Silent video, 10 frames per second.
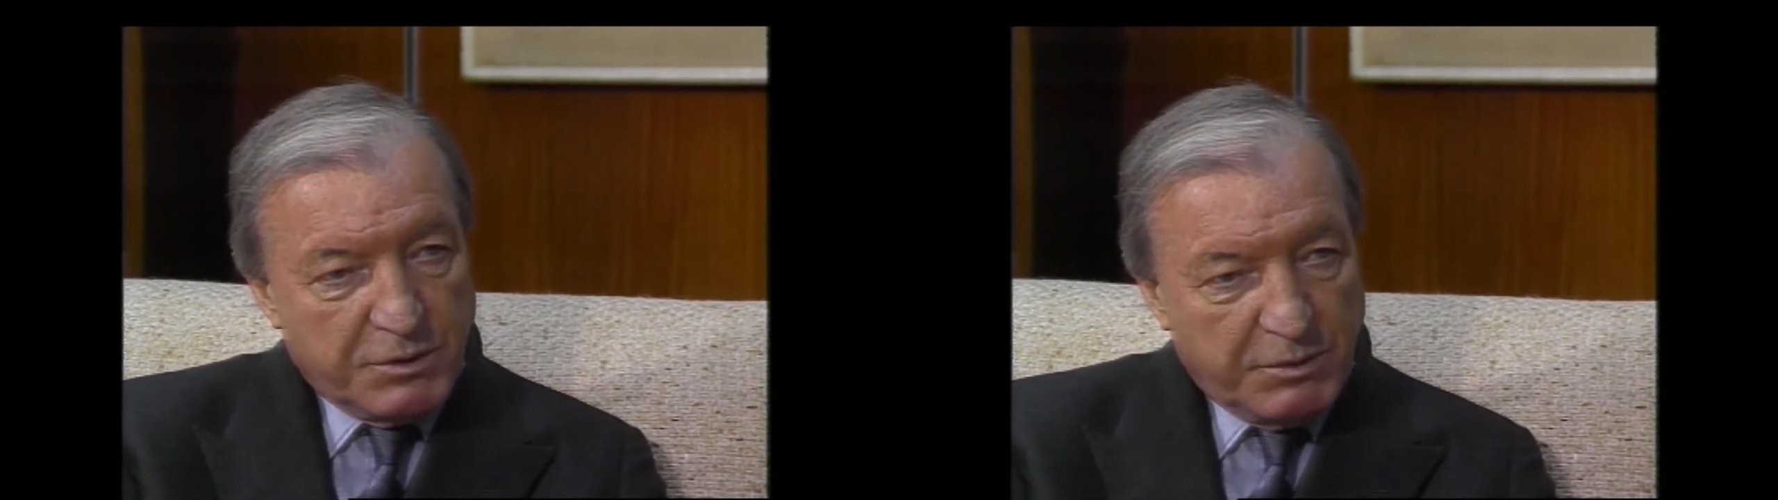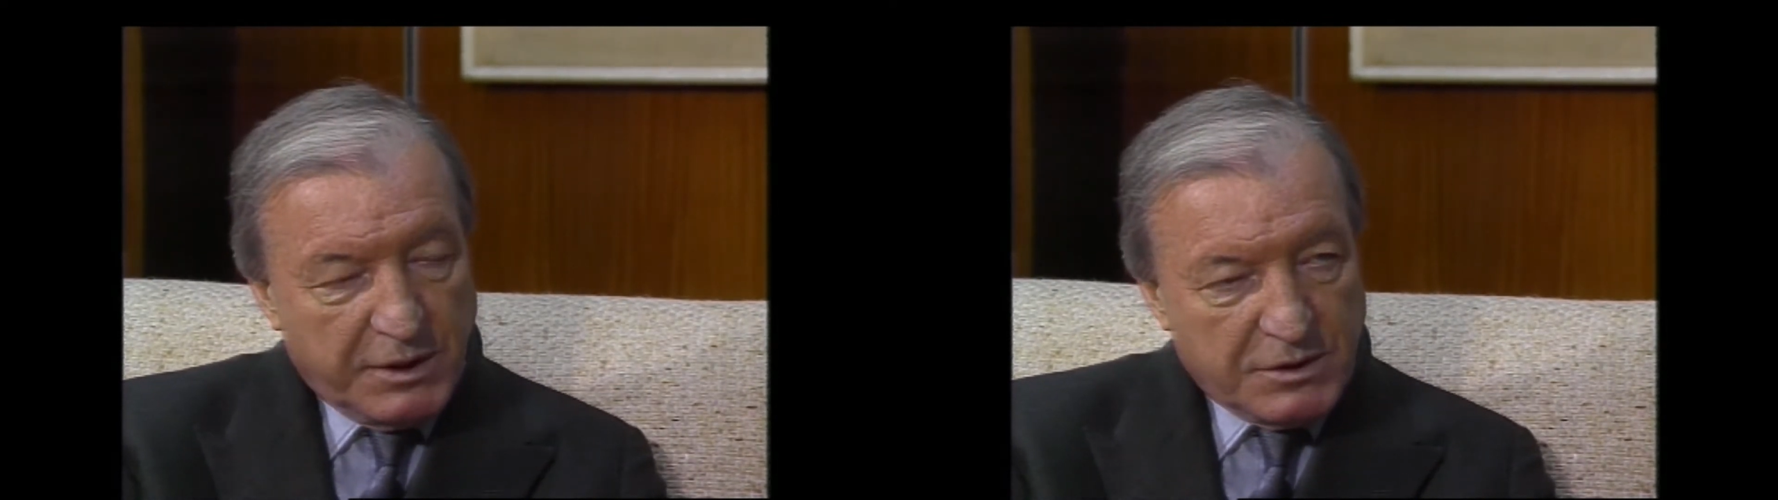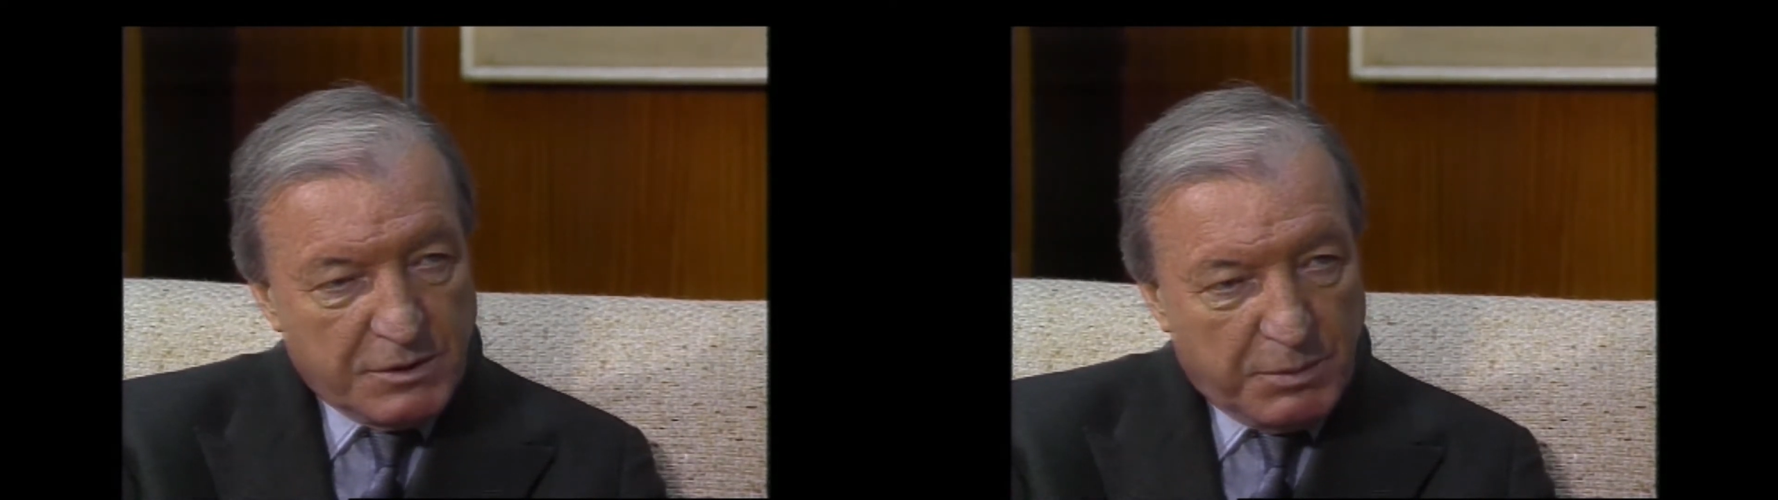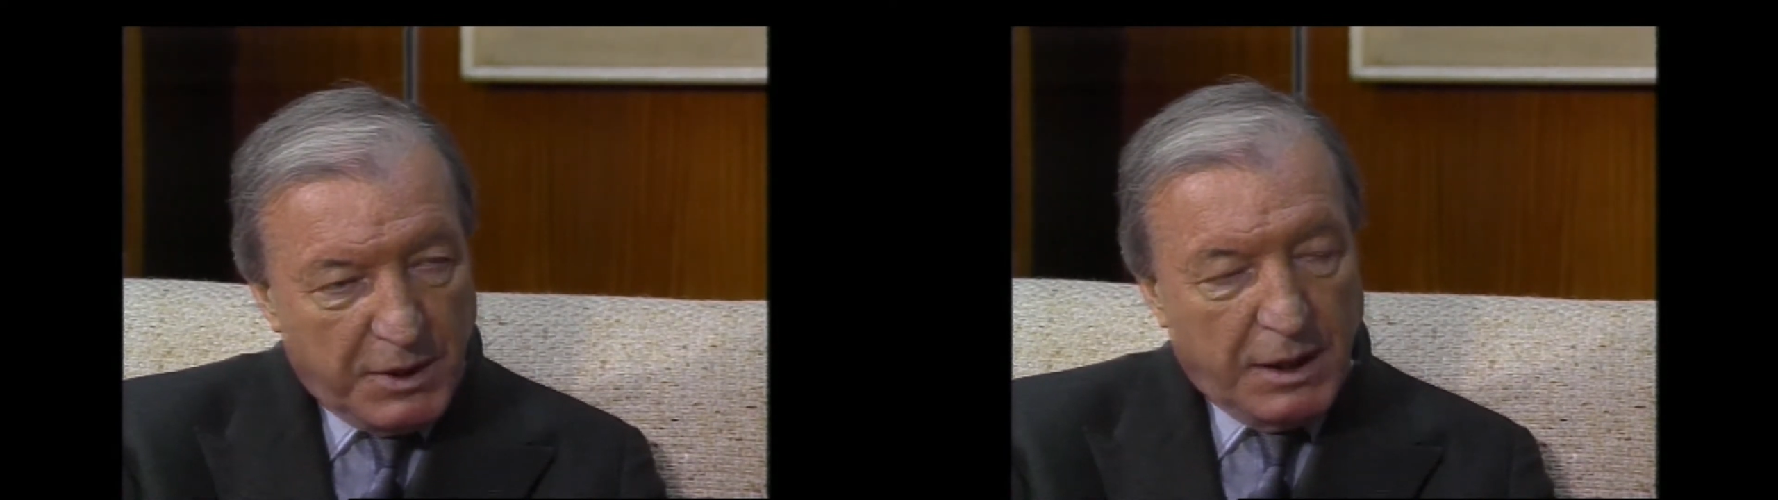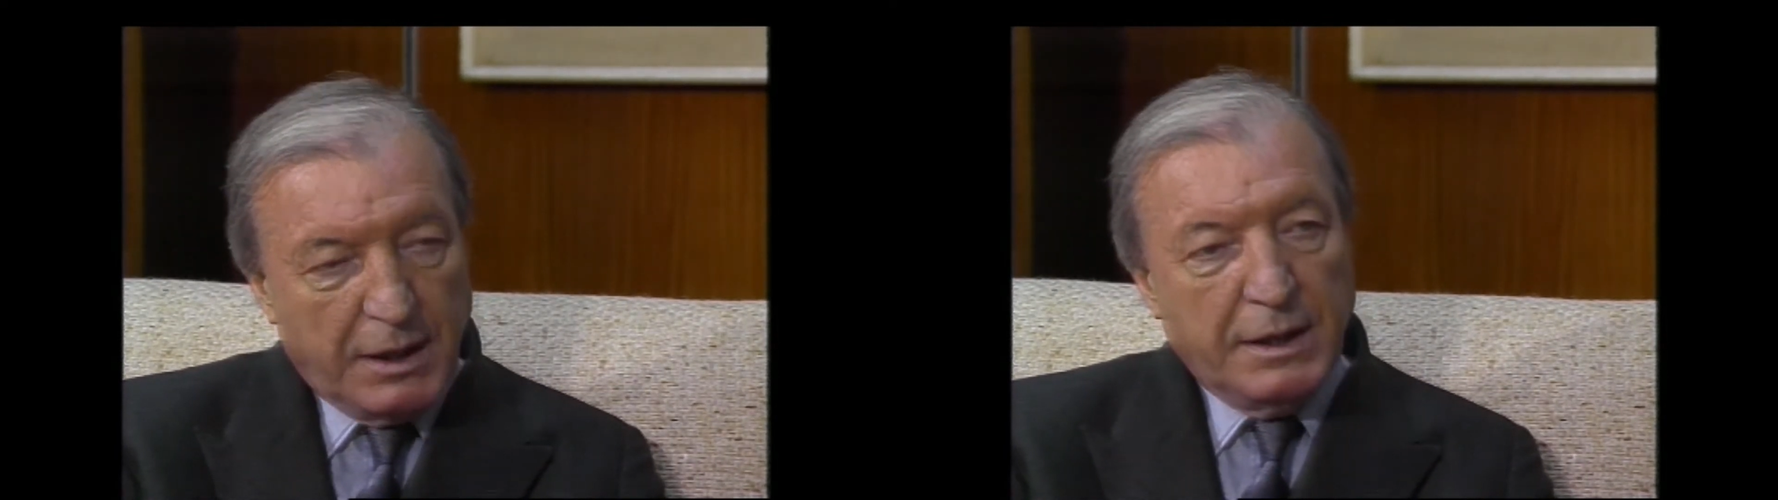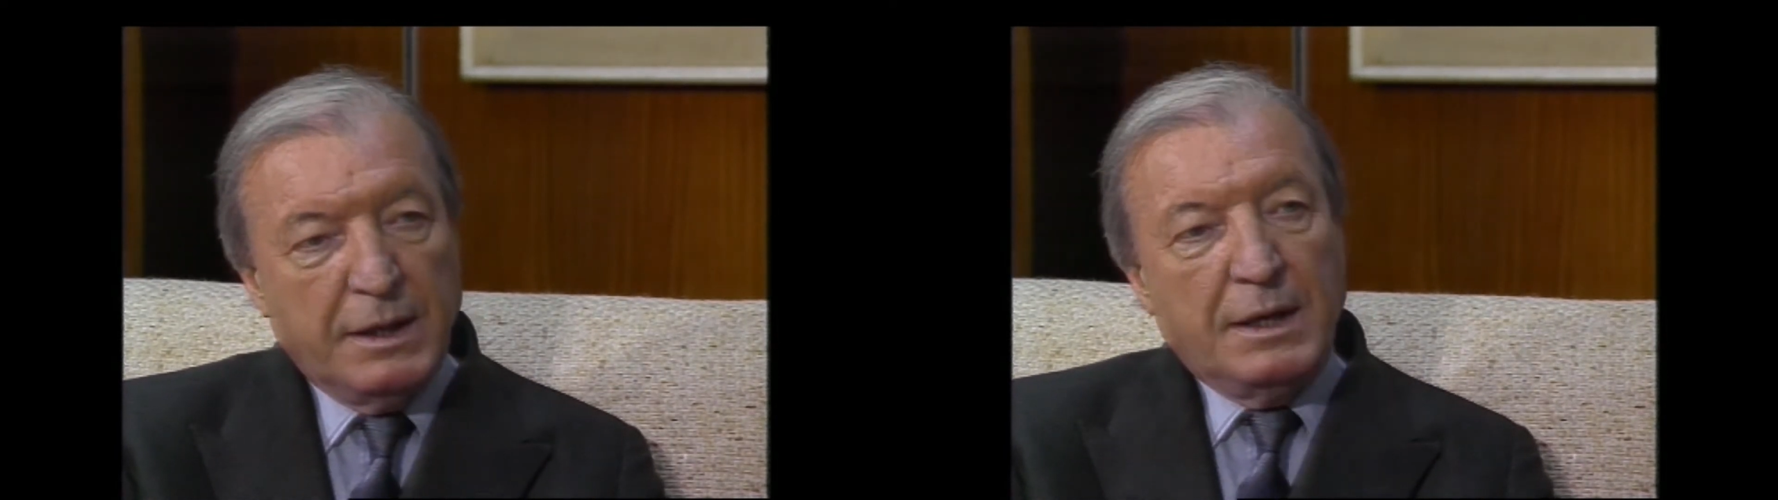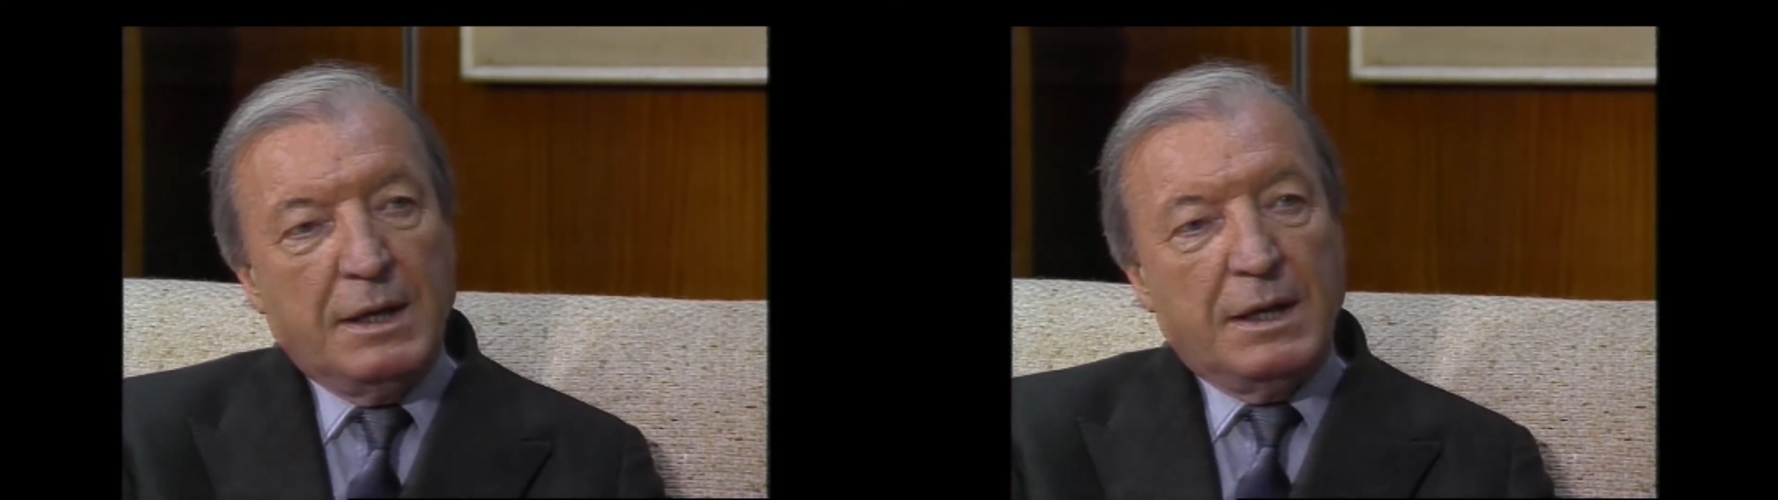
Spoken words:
which we can supply,